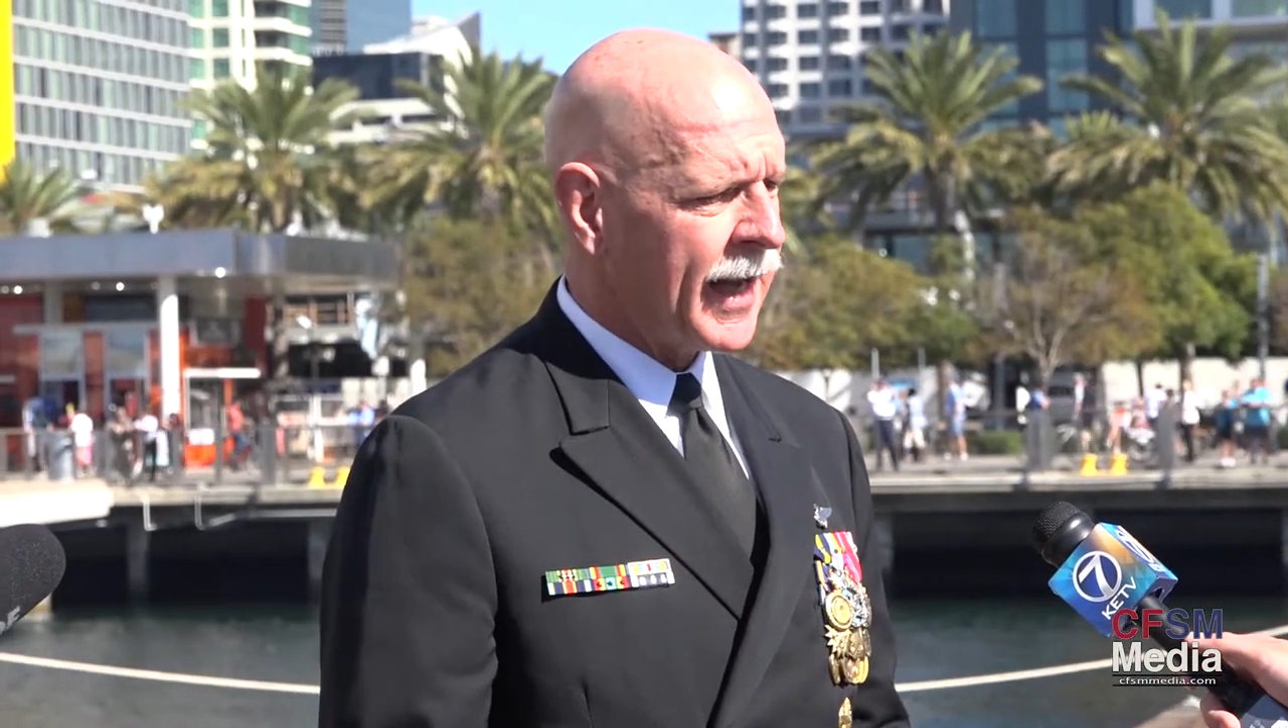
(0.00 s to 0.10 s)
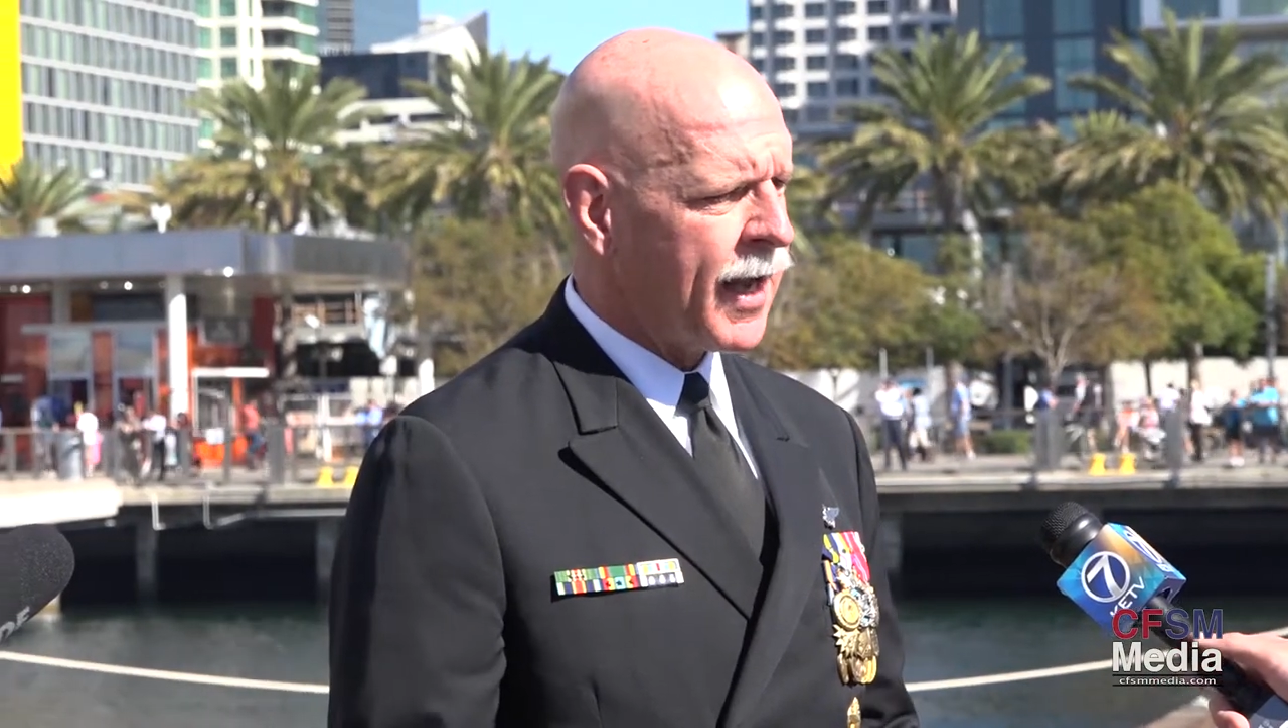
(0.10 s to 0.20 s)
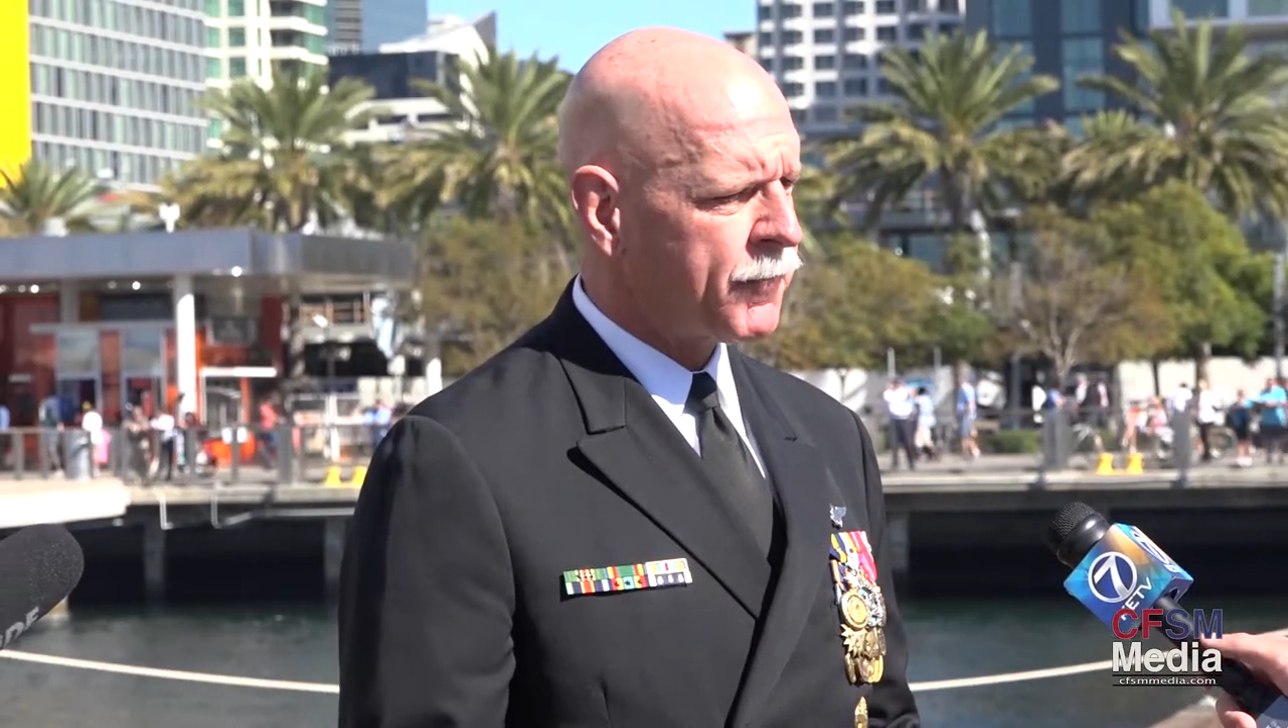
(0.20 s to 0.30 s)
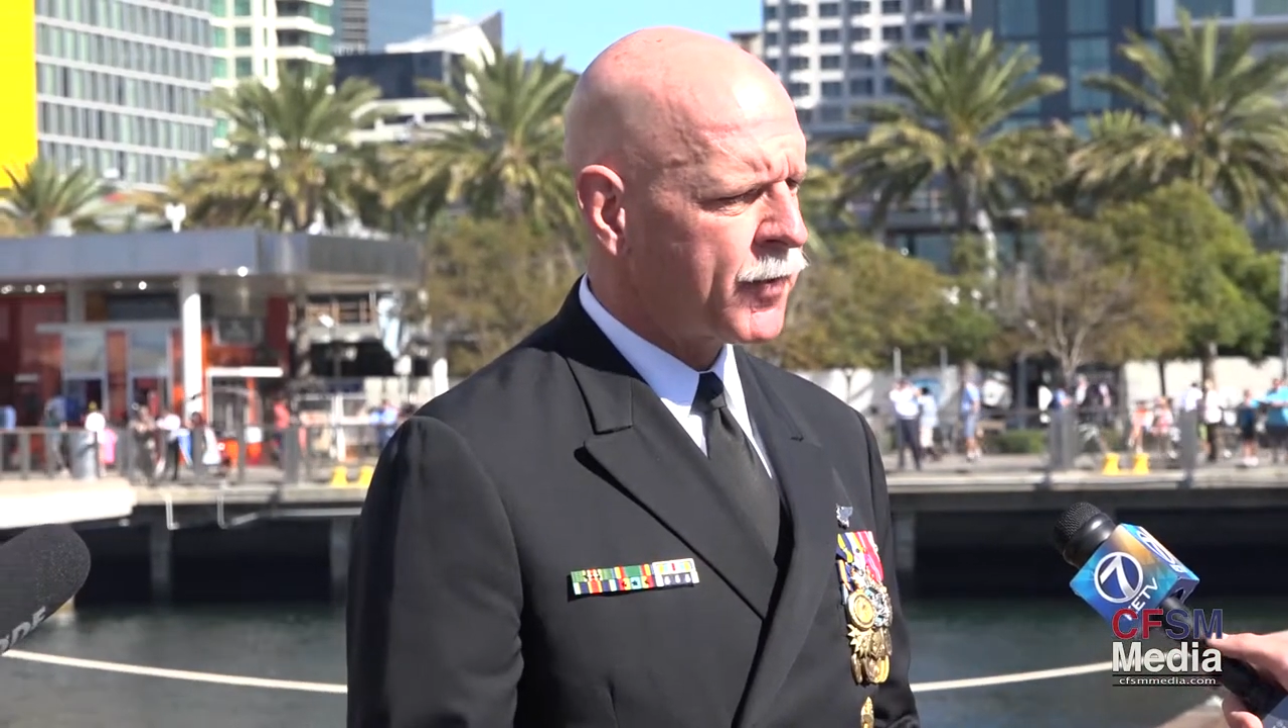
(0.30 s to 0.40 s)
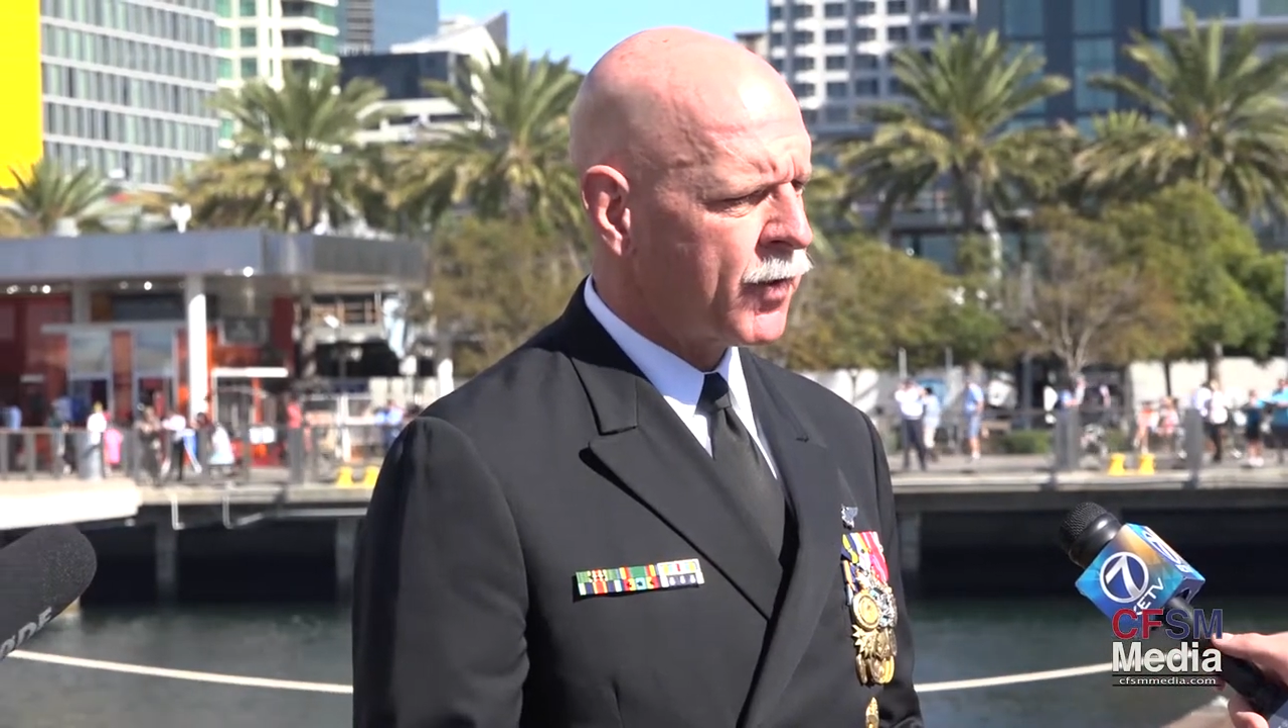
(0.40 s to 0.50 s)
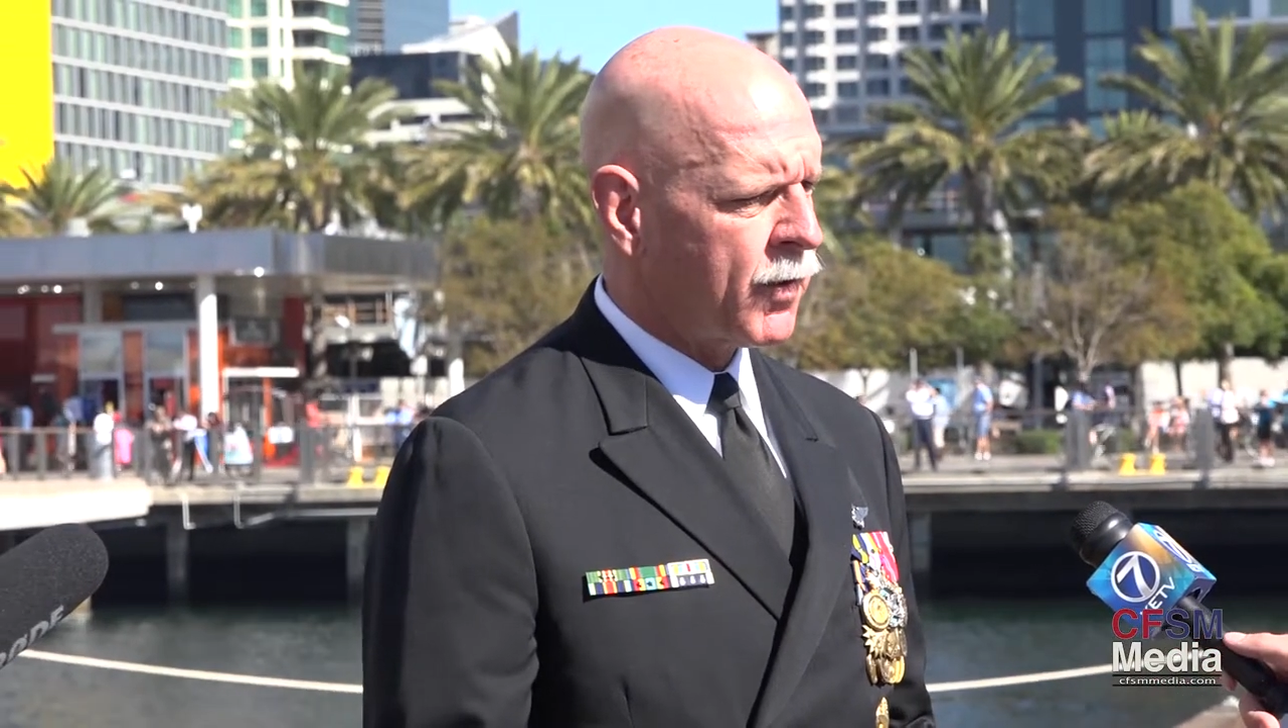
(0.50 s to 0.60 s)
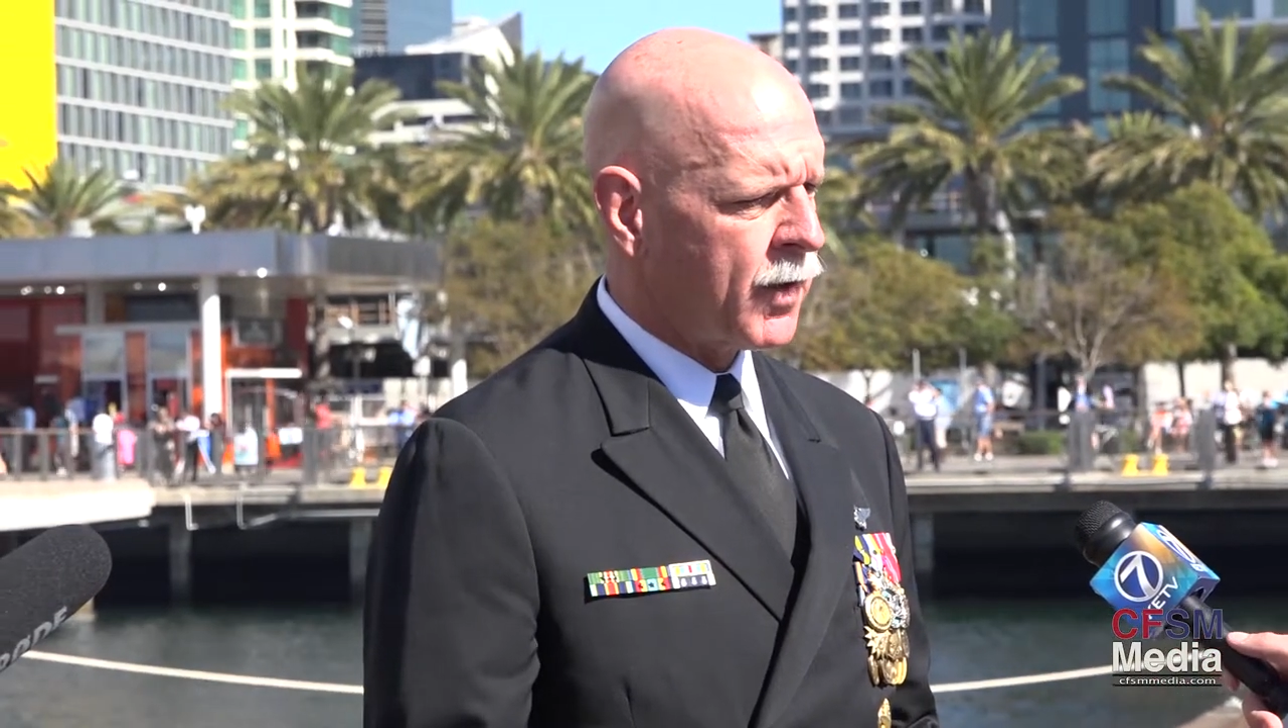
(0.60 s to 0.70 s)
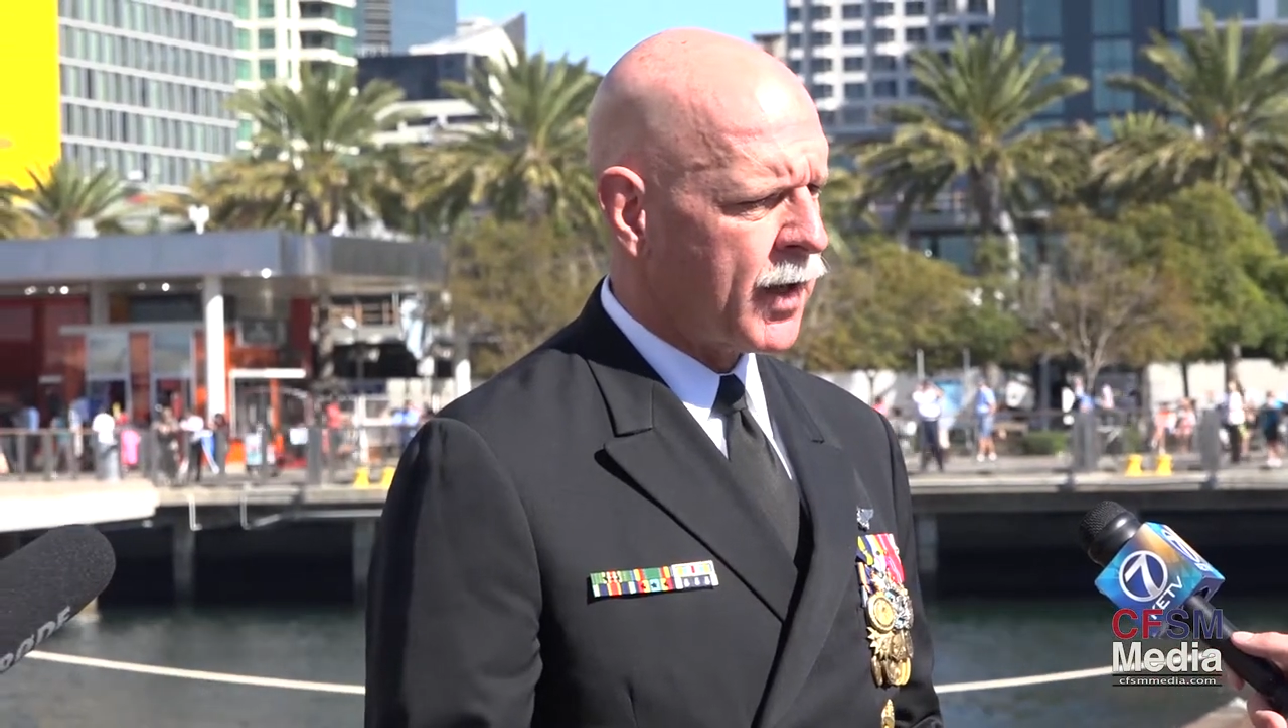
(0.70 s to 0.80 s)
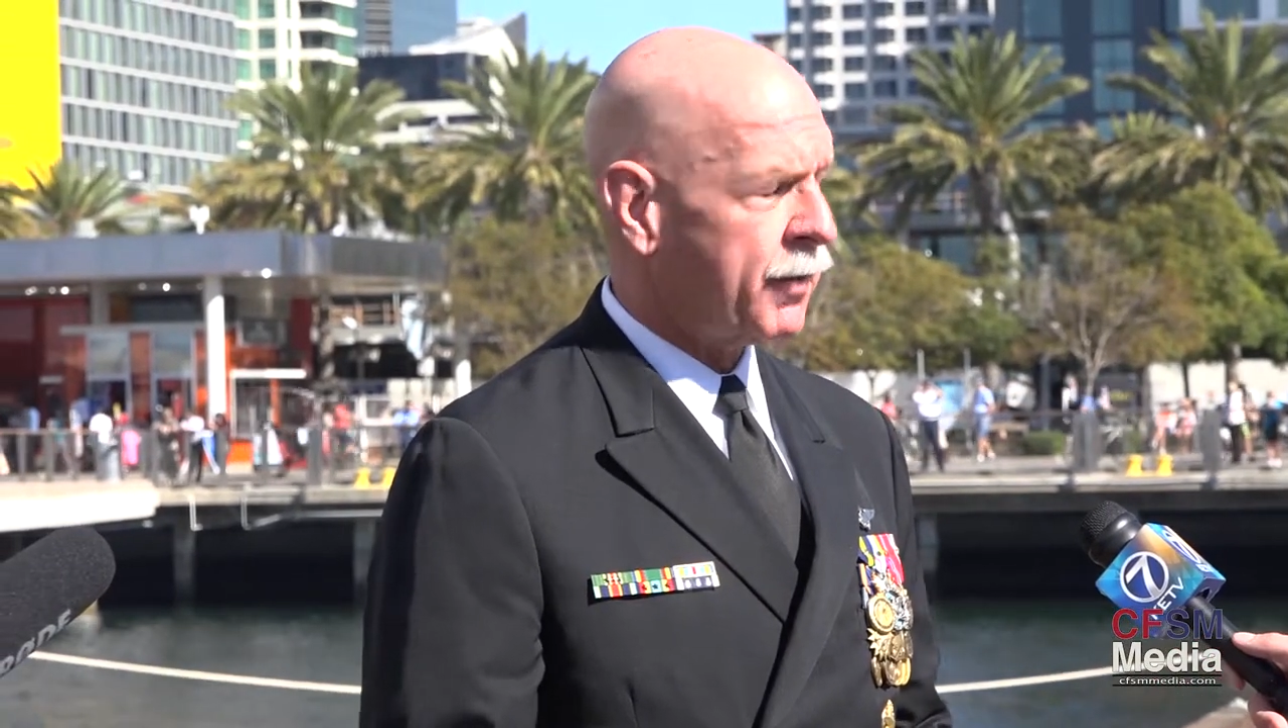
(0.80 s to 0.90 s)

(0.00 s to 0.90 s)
after